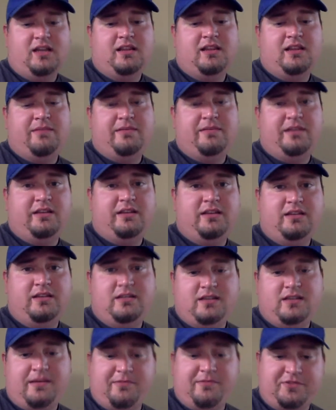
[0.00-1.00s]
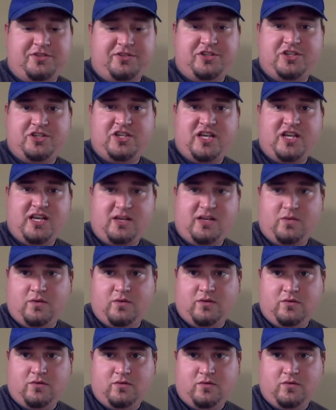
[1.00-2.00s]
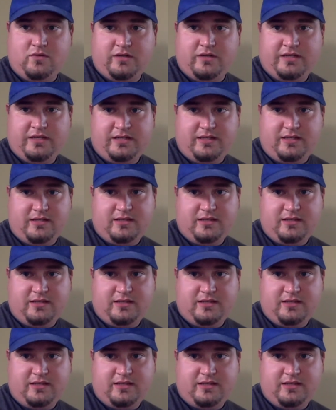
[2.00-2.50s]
Let me double check real quick